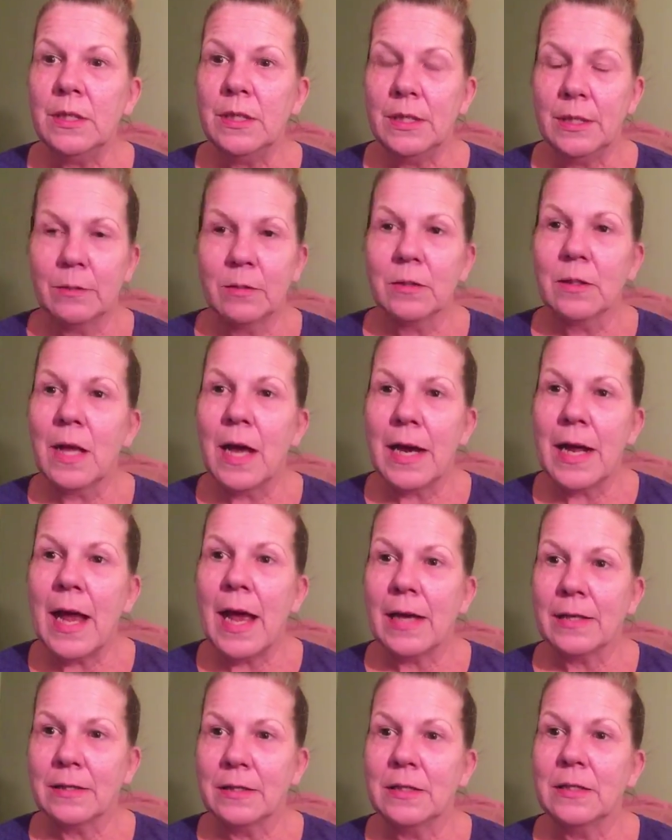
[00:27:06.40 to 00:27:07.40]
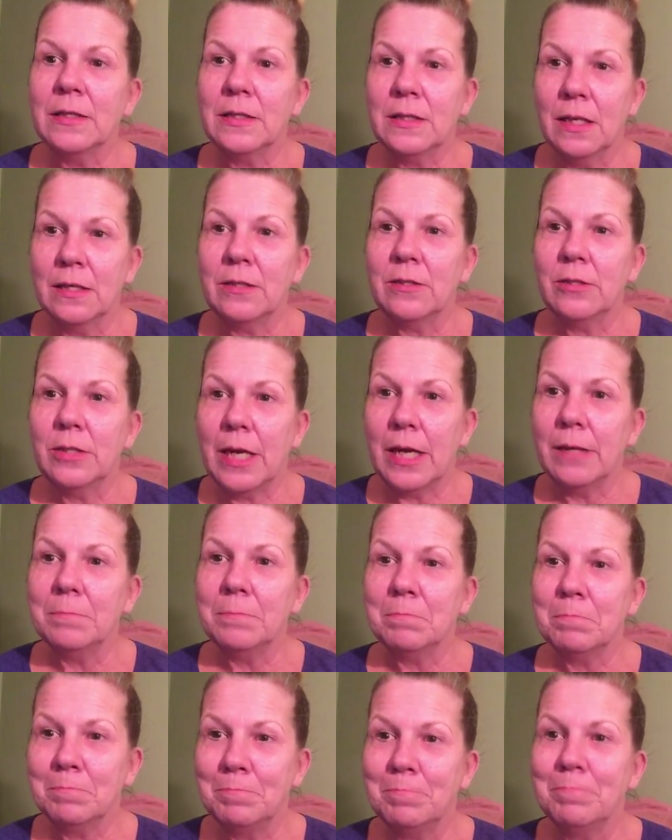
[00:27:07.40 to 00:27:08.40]
there were a lot of accidents yesterday,
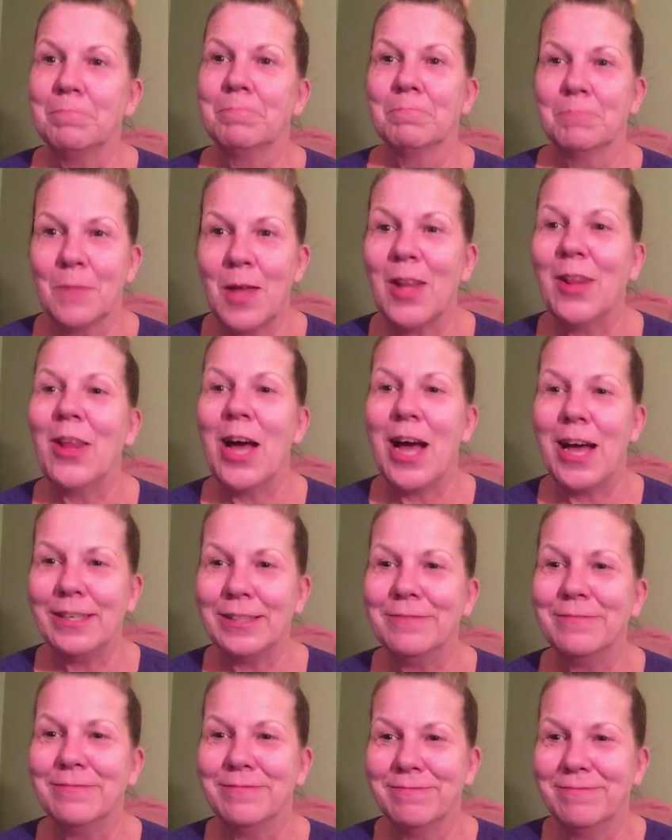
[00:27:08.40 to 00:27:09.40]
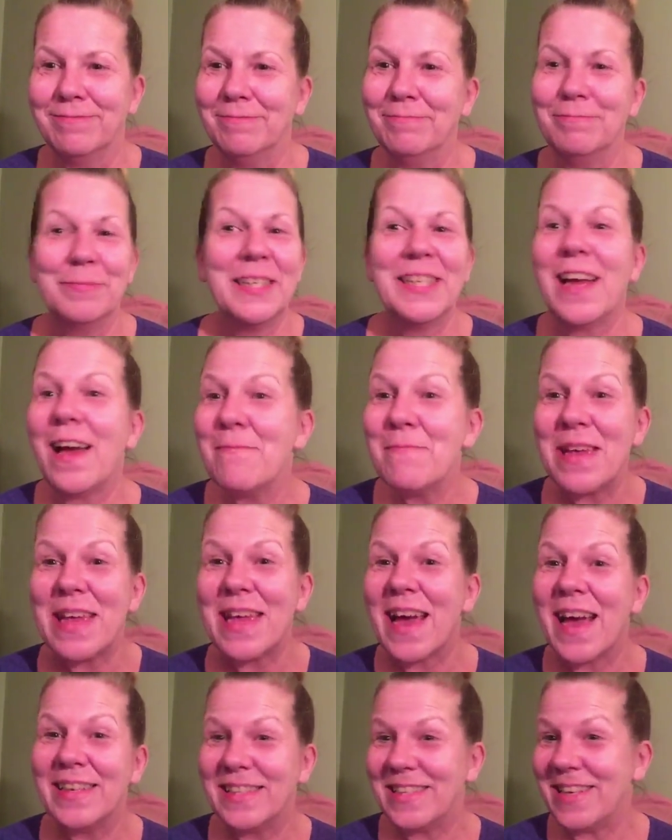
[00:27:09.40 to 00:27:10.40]
a lot, but not
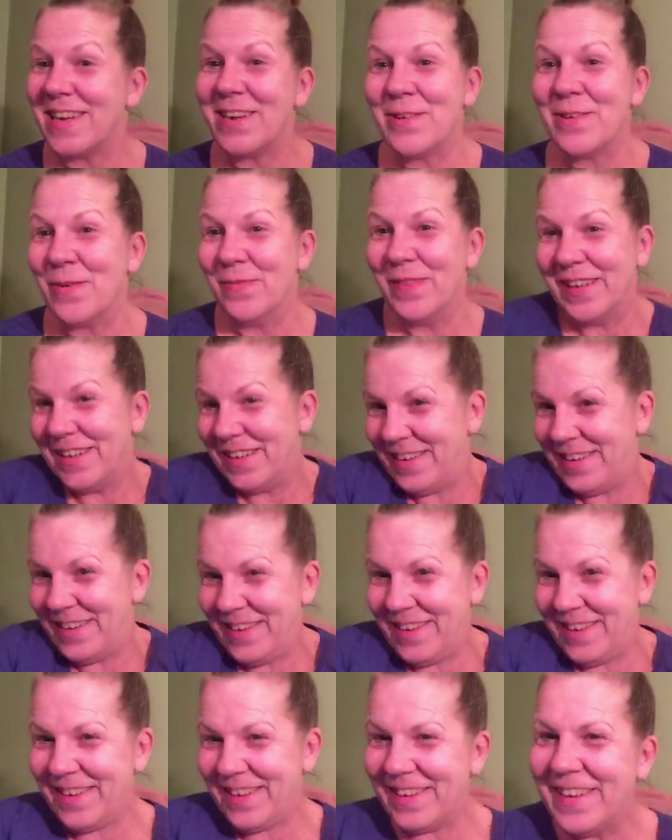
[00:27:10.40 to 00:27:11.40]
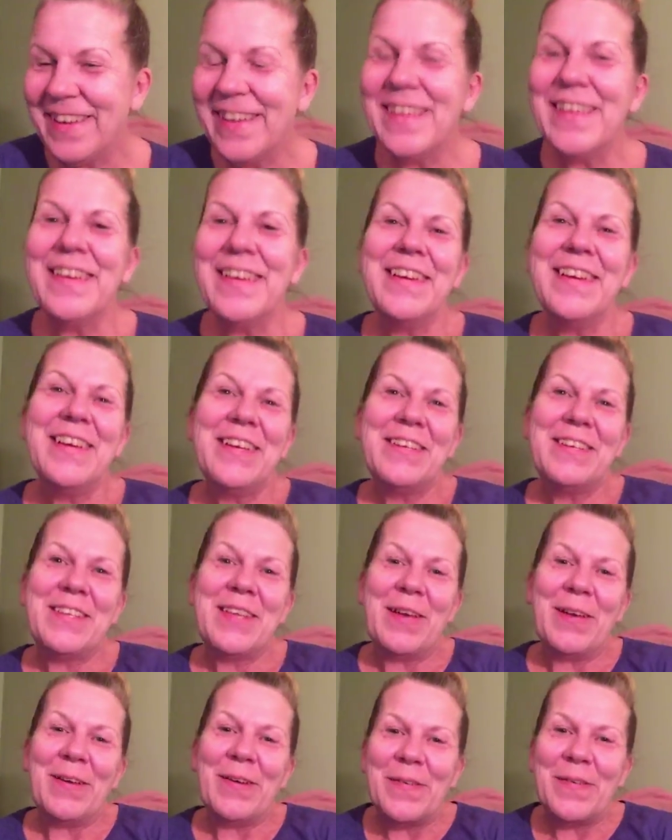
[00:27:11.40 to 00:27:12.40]
me. I stayed home.
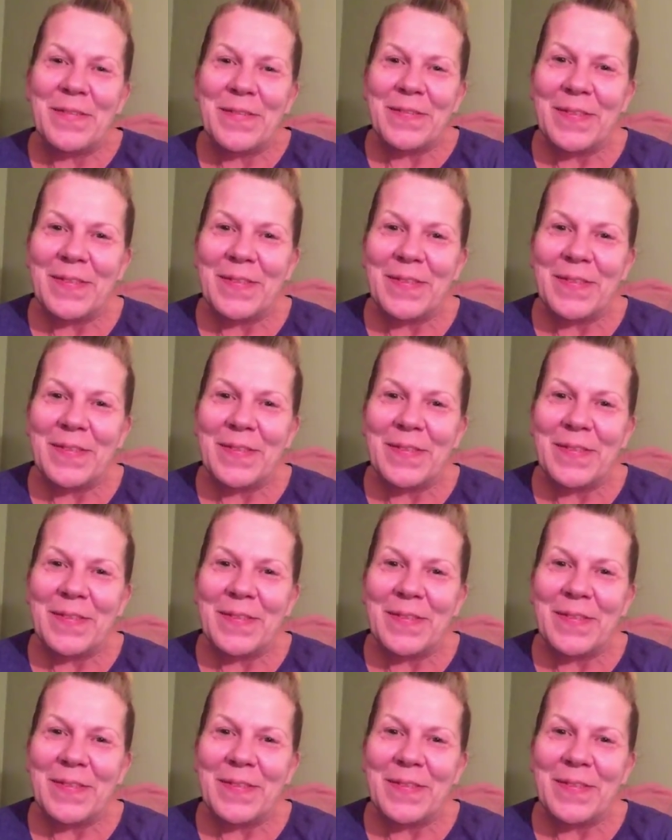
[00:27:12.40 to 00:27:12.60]
So